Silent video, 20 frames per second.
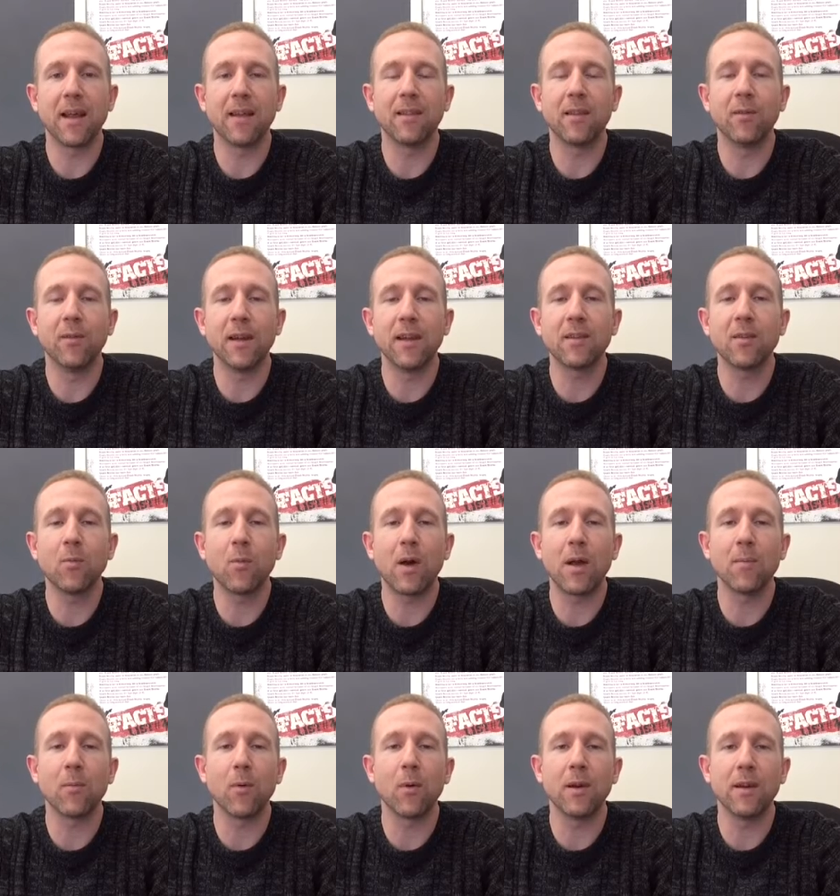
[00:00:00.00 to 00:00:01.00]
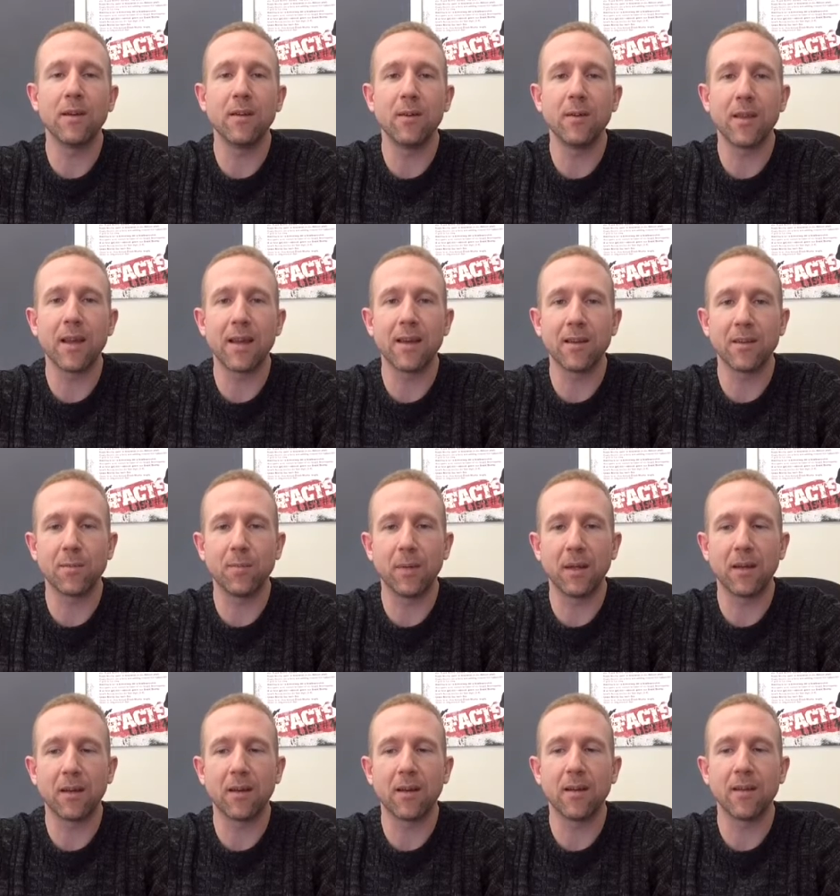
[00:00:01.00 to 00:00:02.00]
And the reason why I'm going to do that is
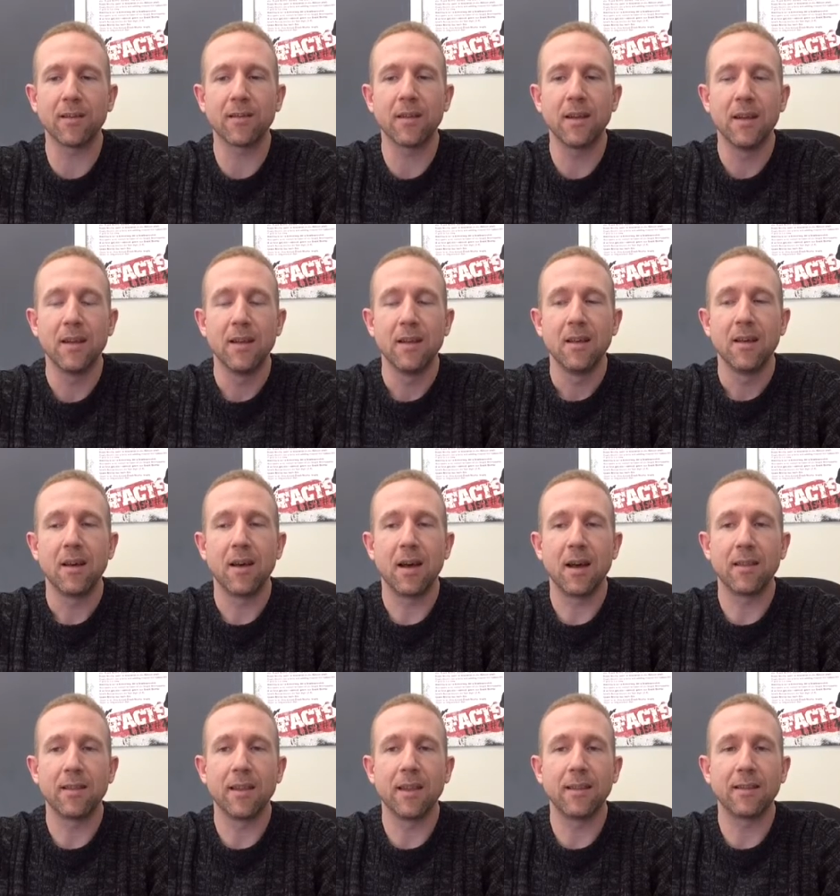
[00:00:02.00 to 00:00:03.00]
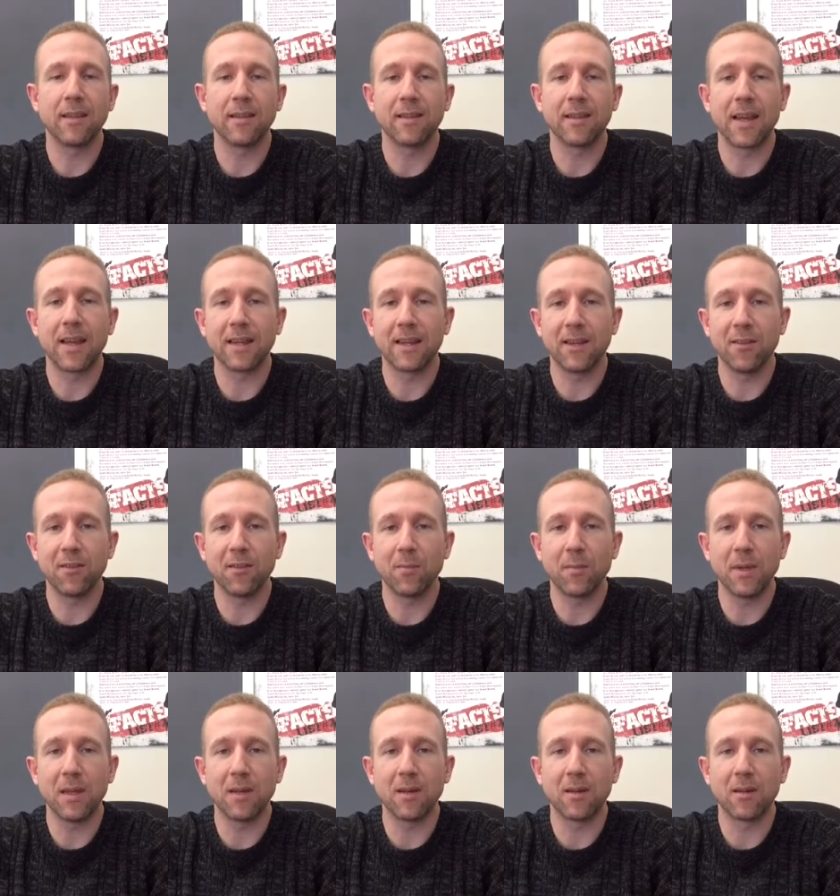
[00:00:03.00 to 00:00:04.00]
because I think that that gives
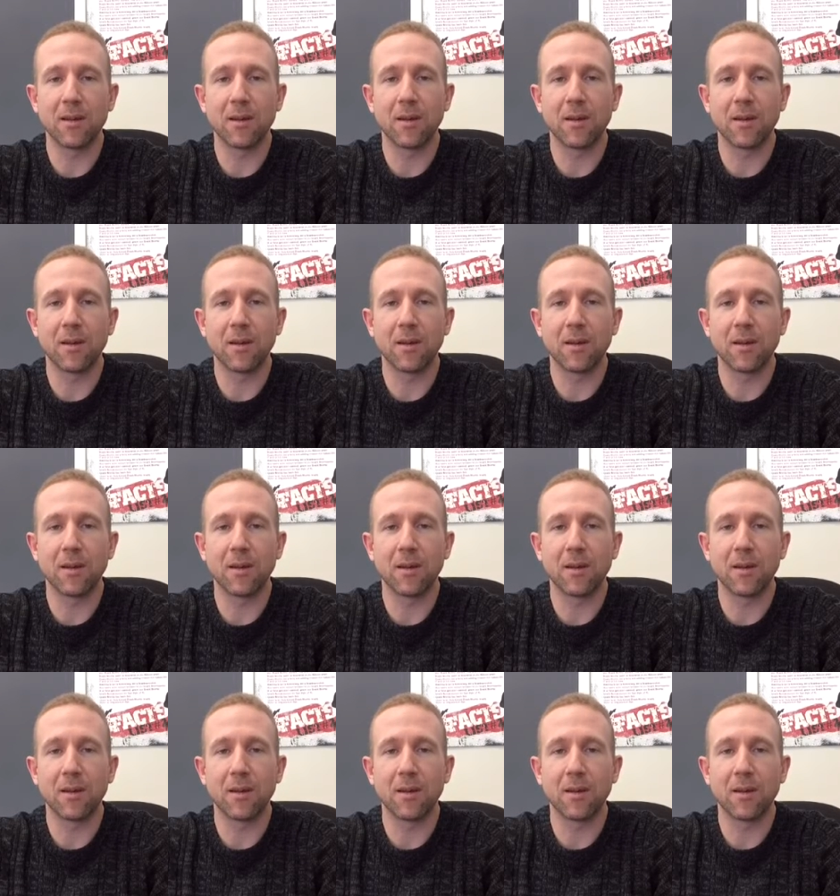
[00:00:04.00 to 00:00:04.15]
me